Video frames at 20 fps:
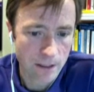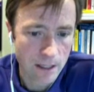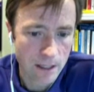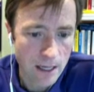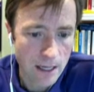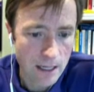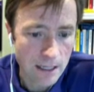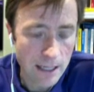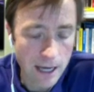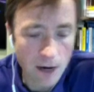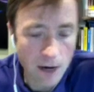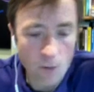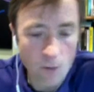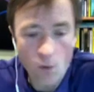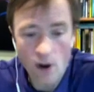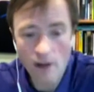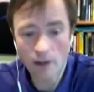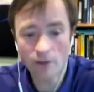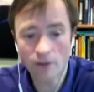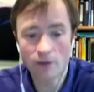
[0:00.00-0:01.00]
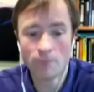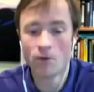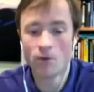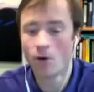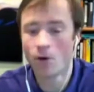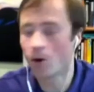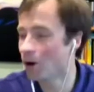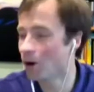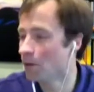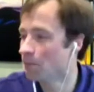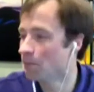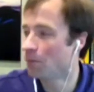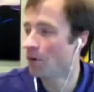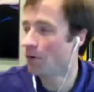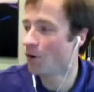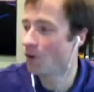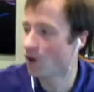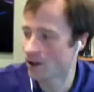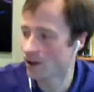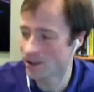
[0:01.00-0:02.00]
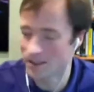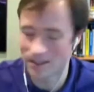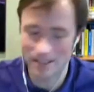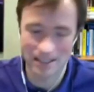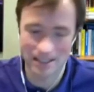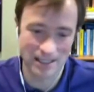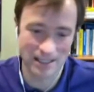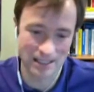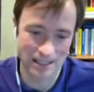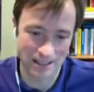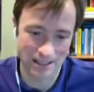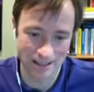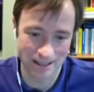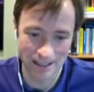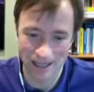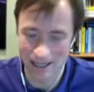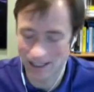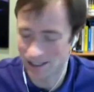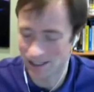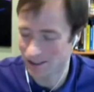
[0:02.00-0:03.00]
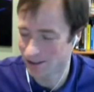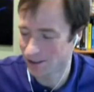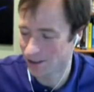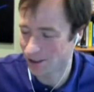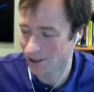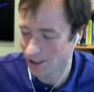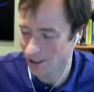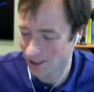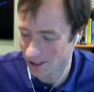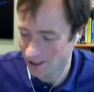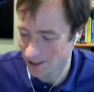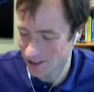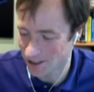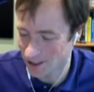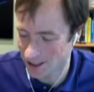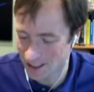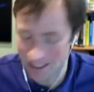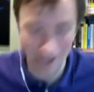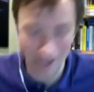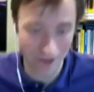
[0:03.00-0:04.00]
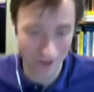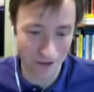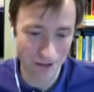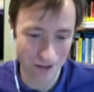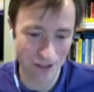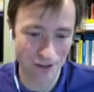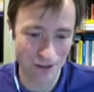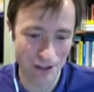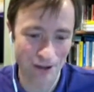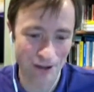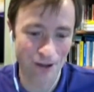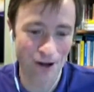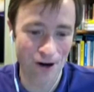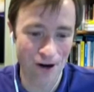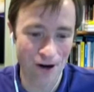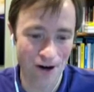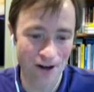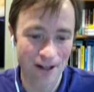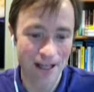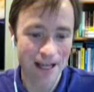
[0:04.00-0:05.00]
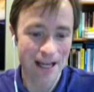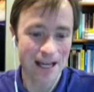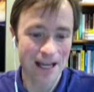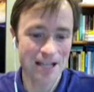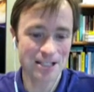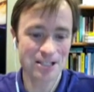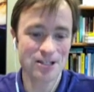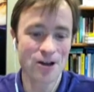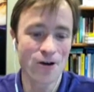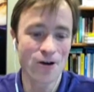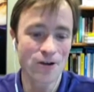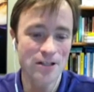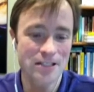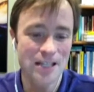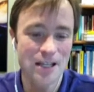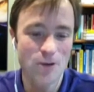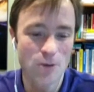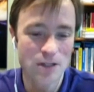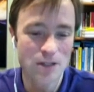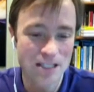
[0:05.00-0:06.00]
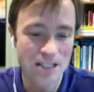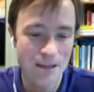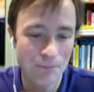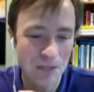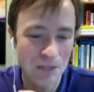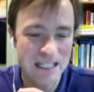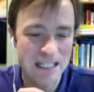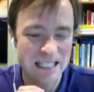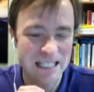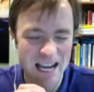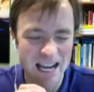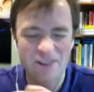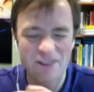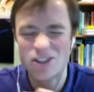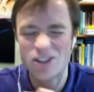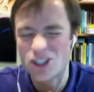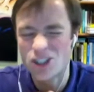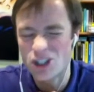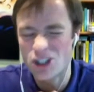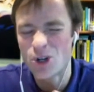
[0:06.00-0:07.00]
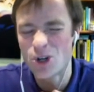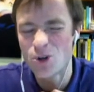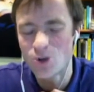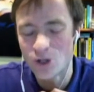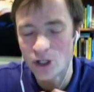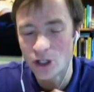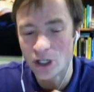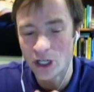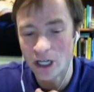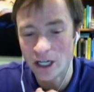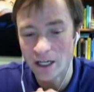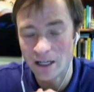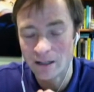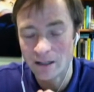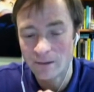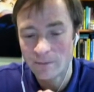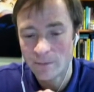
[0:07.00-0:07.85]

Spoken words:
Now, one of the more important skills you can learn is noticing when something sounds too good